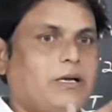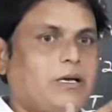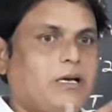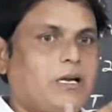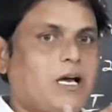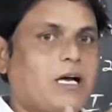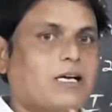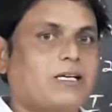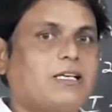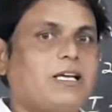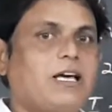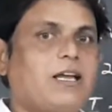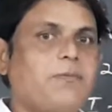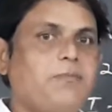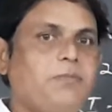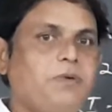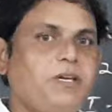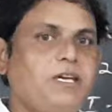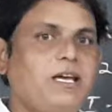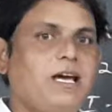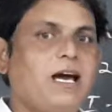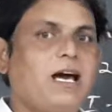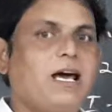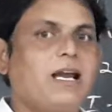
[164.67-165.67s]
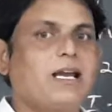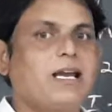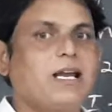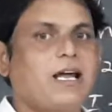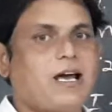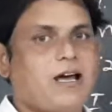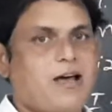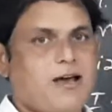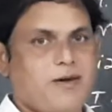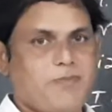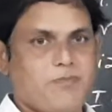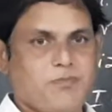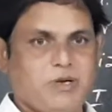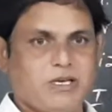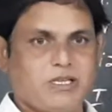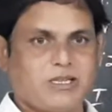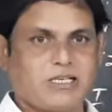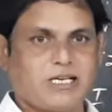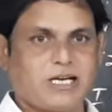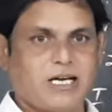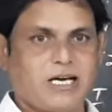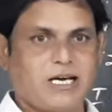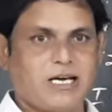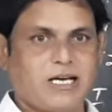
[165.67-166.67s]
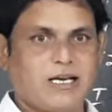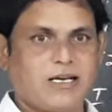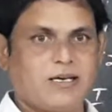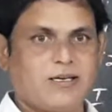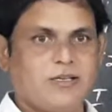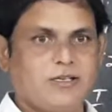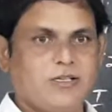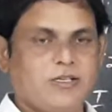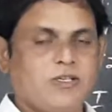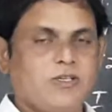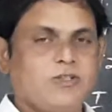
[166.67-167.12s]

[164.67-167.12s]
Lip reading: Dr. B.R. Ambedkar.